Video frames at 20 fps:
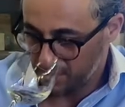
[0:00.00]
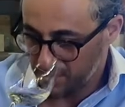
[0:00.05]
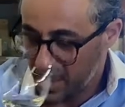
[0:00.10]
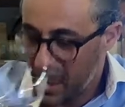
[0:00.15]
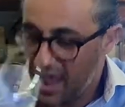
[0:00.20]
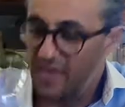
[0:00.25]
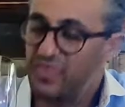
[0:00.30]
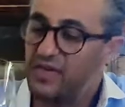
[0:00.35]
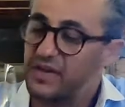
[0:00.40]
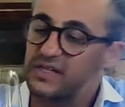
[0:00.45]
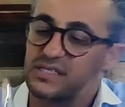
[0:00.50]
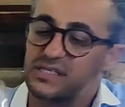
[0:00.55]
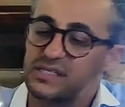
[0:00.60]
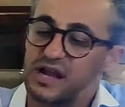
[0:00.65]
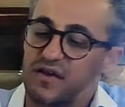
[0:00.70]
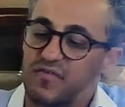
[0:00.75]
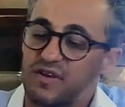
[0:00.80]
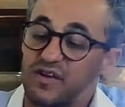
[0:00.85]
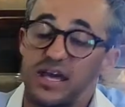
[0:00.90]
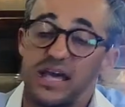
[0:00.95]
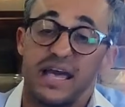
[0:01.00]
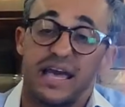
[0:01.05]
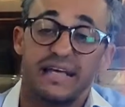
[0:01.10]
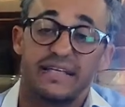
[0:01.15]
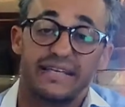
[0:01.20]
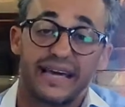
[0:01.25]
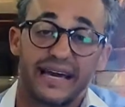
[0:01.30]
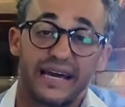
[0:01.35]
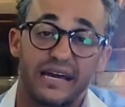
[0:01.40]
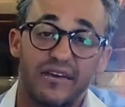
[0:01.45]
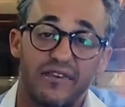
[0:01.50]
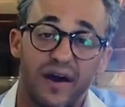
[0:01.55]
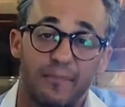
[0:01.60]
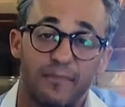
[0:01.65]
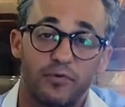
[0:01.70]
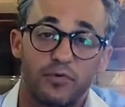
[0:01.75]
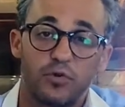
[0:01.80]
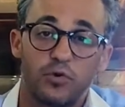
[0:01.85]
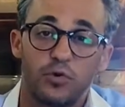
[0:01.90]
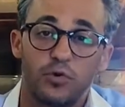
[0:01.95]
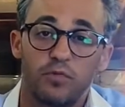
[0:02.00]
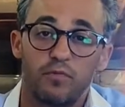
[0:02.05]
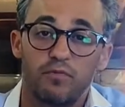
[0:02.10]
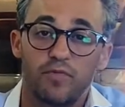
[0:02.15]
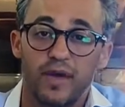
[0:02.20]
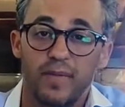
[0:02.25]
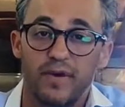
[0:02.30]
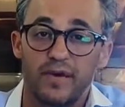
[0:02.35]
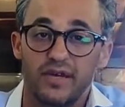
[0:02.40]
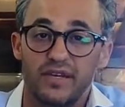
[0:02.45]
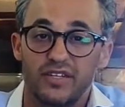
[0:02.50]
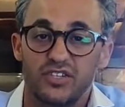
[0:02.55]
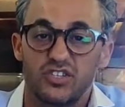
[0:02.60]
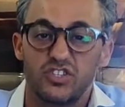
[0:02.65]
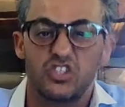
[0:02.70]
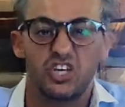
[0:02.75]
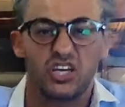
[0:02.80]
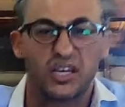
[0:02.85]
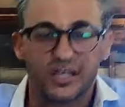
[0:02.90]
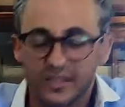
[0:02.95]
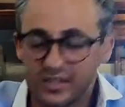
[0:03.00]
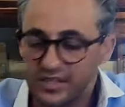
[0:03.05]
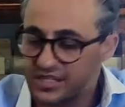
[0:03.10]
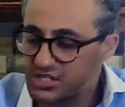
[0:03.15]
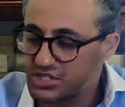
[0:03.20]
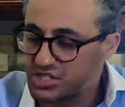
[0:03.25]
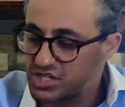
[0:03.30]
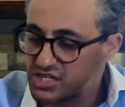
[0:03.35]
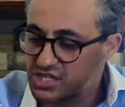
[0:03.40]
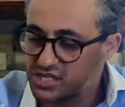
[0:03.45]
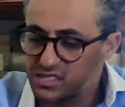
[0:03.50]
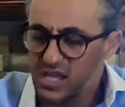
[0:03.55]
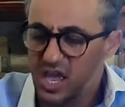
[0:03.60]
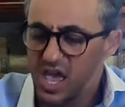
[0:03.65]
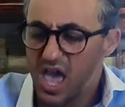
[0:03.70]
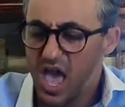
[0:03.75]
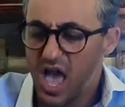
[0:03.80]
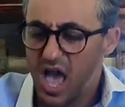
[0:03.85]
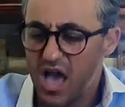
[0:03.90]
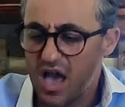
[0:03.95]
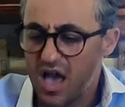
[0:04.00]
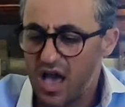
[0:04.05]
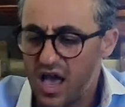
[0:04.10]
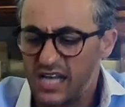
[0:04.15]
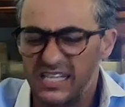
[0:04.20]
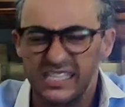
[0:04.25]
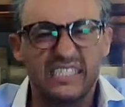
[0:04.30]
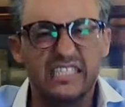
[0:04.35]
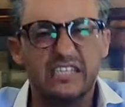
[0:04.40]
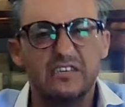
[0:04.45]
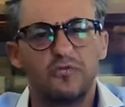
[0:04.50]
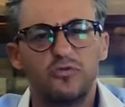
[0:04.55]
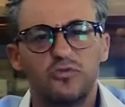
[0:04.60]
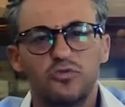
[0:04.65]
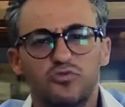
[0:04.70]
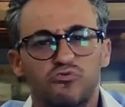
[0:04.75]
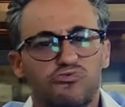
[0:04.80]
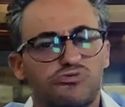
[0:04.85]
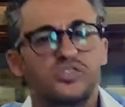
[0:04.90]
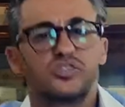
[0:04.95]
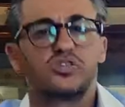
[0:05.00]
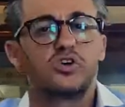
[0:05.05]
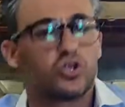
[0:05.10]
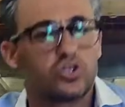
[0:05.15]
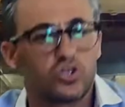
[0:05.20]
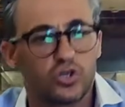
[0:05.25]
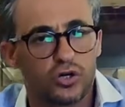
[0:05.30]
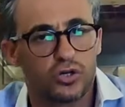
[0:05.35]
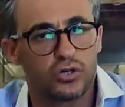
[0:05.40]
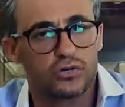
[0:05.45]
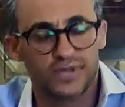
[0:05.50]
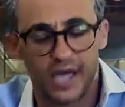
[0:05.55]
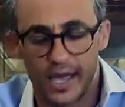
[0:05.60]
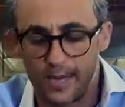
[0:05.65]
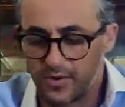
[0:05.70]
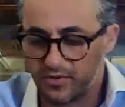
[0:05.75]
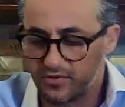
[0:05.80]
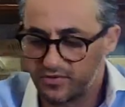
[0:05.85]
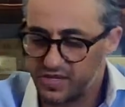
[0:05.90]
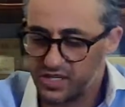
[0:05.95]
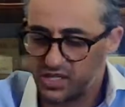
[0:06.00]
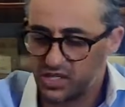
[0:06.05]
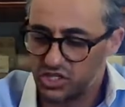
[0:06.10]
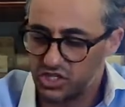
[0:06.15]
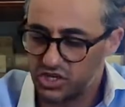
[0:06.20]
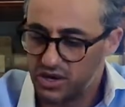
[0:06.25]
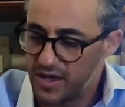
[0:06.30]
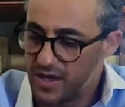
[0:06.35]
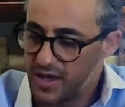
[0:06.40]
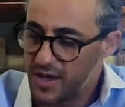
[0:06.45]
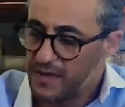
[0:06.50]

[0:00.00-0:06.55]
I think it's lovely. It can live up to maybe chicken dishes, a seafood risotto type of dish.